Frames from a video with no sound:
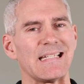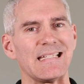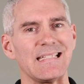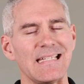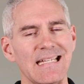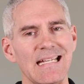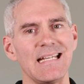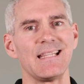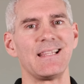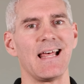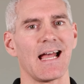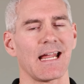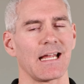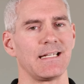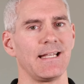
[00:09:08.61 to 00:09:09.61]
need
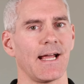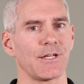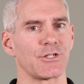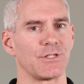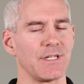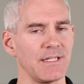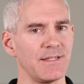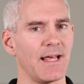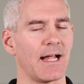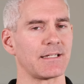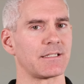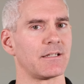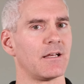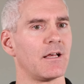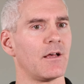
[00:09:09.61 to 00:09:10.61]
that connection, need
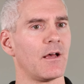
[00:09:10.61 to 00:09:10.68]
that